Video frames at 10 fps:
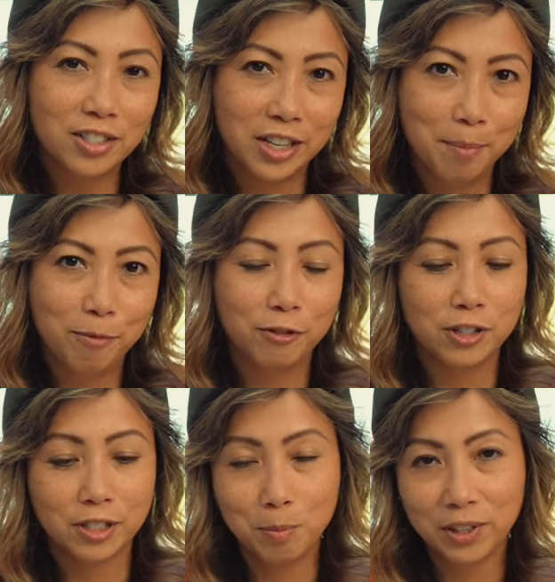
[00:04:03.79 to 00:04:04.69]
tip for
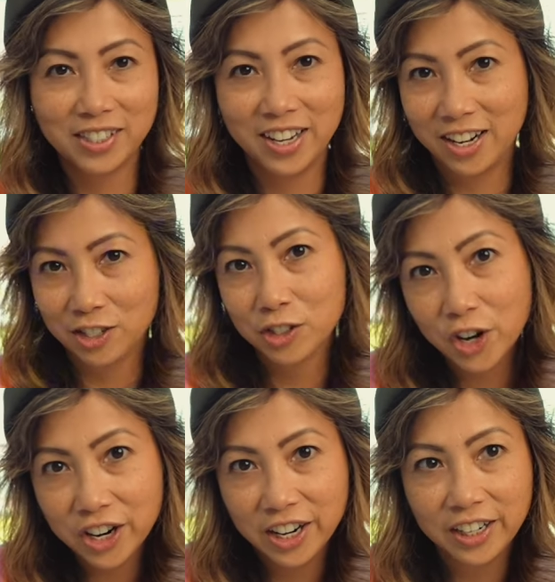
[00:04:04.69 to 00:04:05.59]
someone that's getting
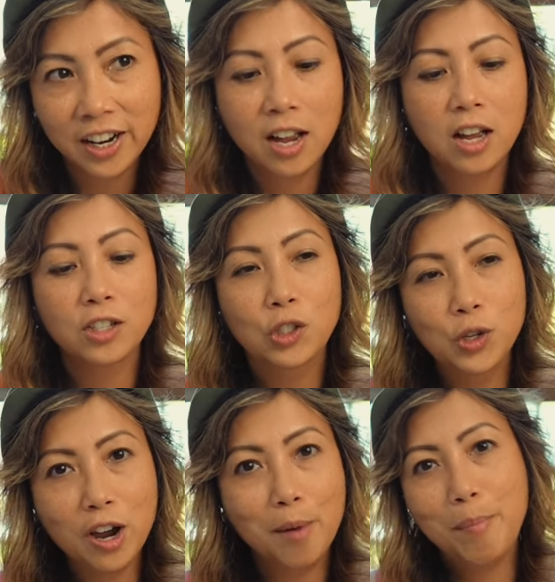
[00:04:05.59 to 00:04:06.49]
started, do
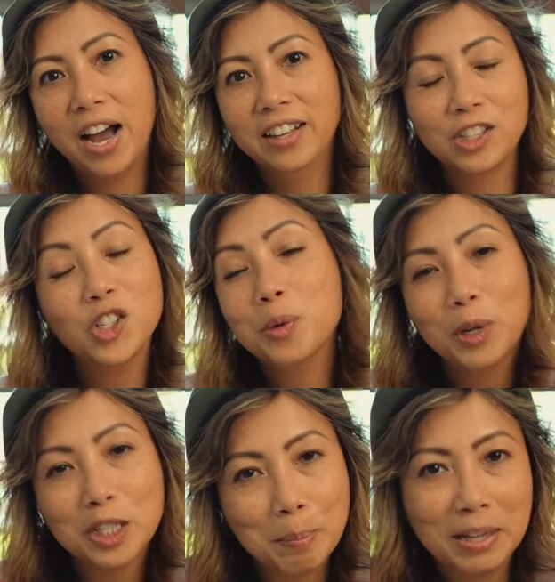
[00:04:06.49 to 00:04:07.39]
not buy the super
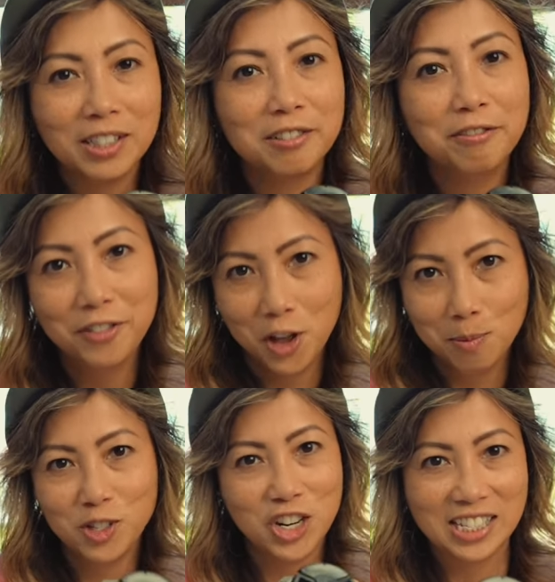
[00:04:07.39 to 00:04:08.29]
expensive
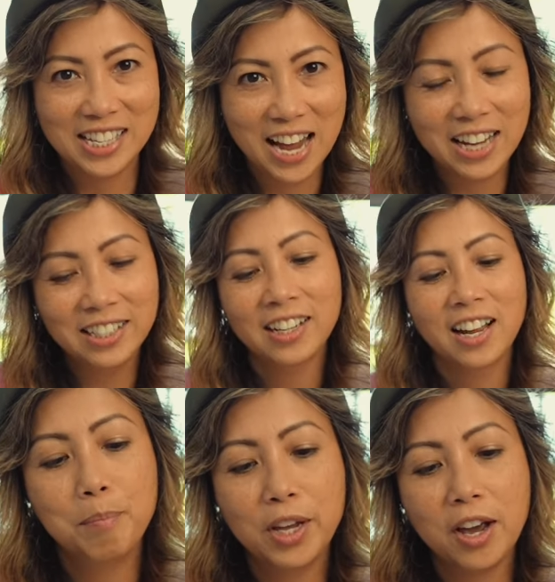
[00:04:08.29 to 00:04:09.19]
film just yet
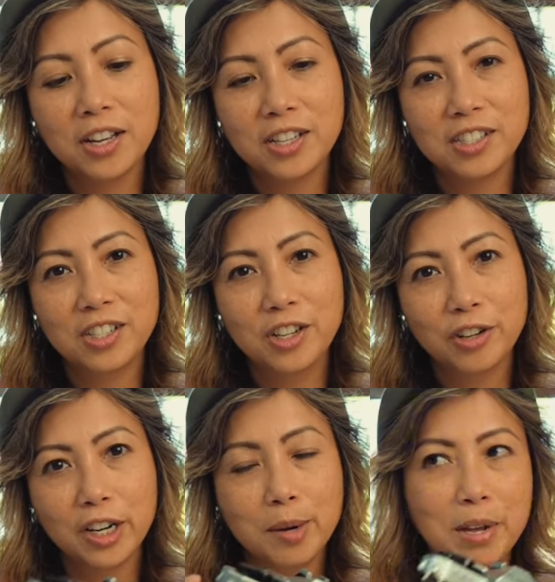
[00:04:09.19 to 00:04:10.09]
because you're
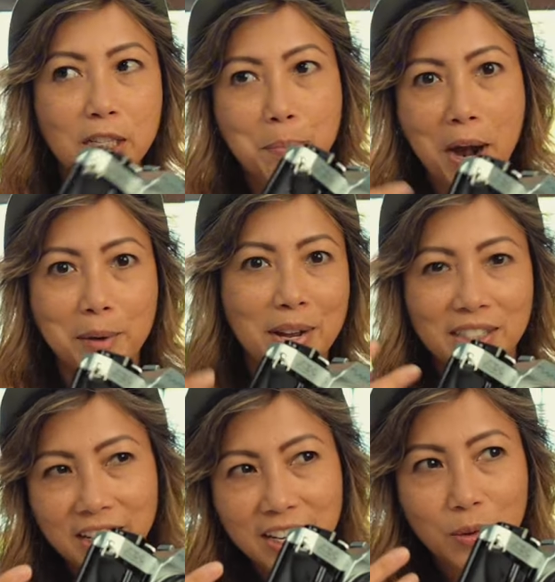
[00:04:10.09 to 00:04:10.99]
going to be
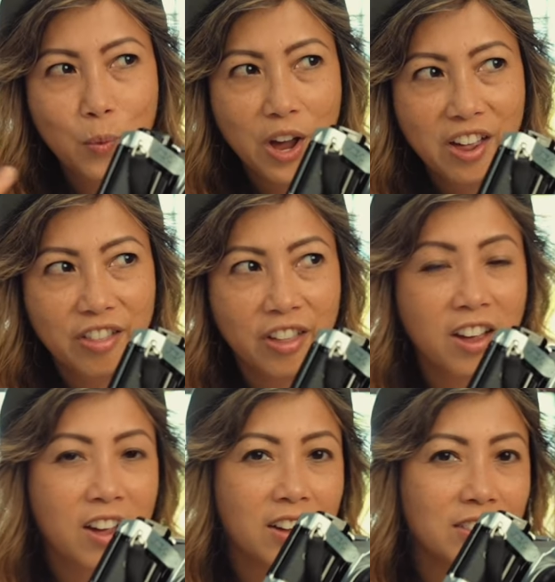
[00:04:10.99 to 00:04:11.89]
experimenting with
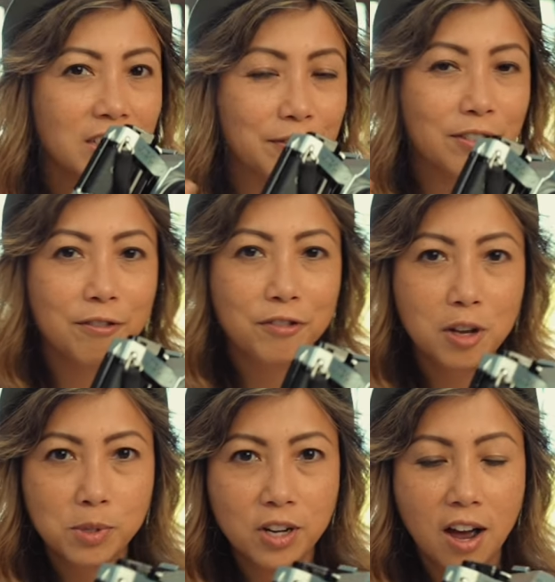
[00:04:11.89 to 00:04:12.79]
different film
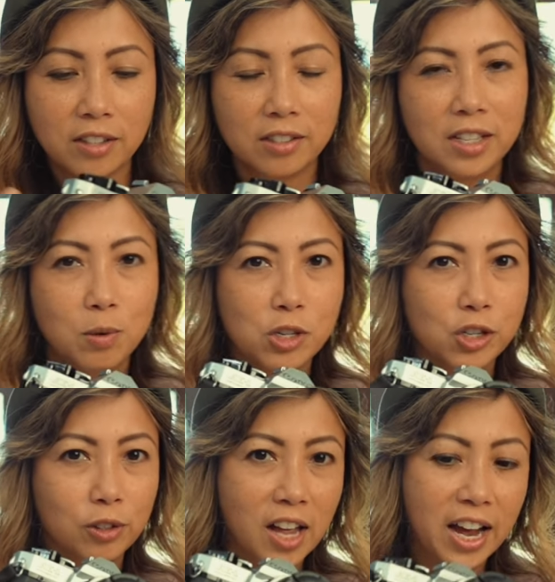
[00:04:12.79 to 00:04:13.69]
stocks, see what
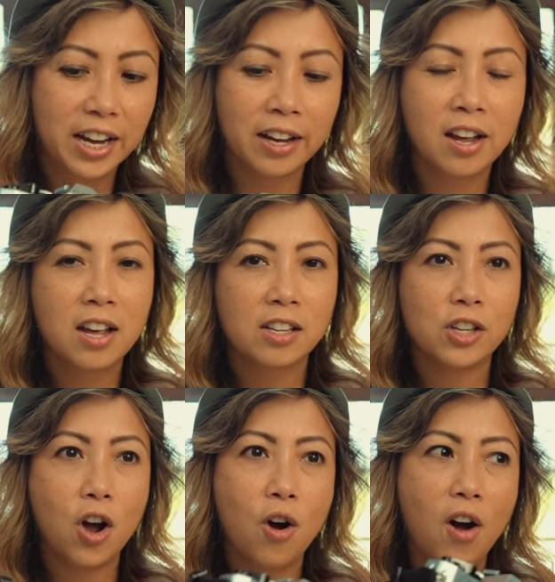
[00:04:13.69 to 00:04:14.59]
you like.
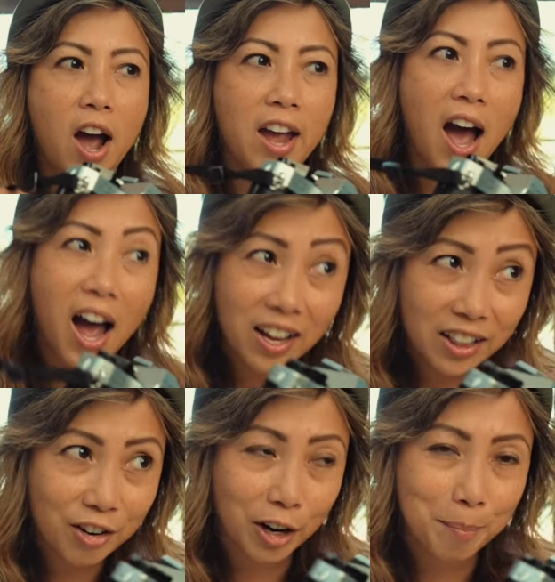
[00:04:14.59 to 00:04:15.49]
So I
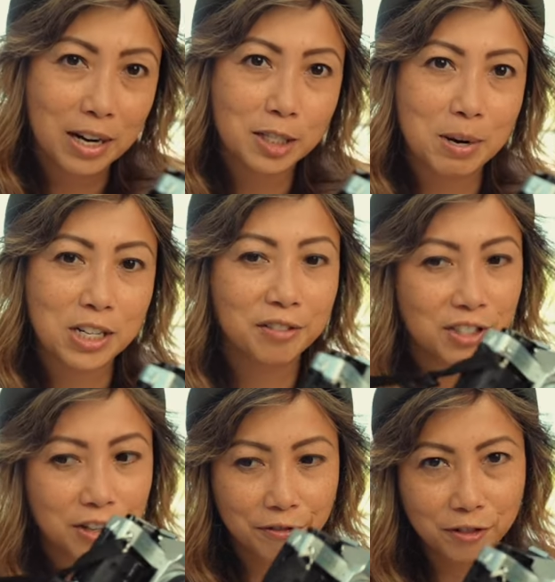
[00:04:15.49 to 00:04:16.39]
highly recommend, especially if it's
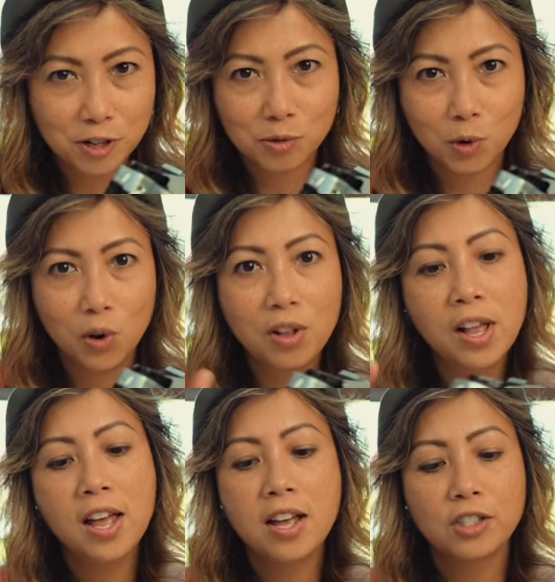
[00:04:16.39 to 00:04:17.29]
your first roll,
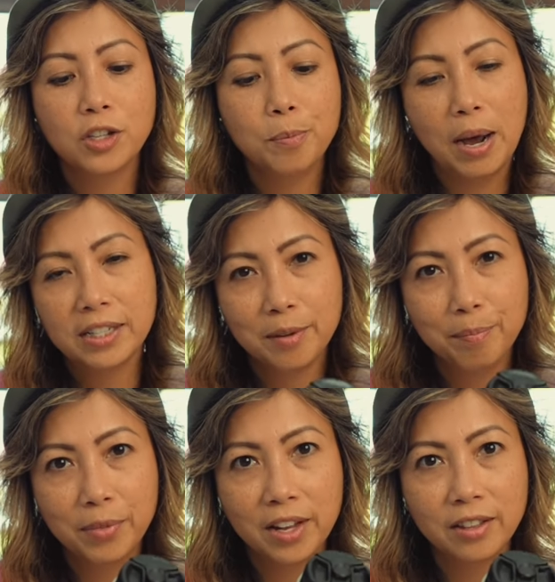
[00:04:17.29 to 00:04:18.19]
to buy
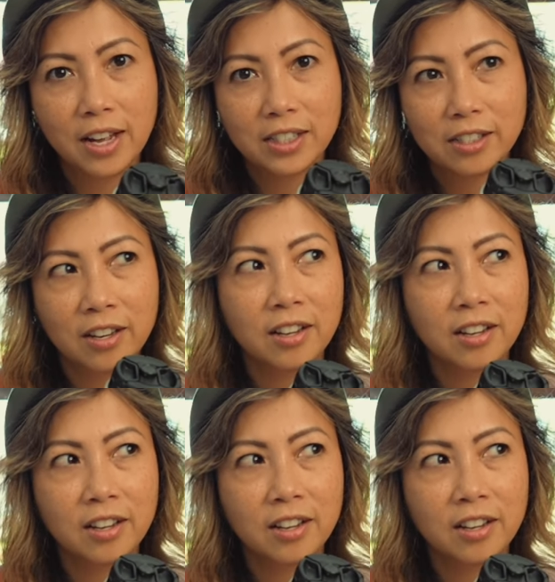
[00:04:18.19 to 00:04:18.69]
something that's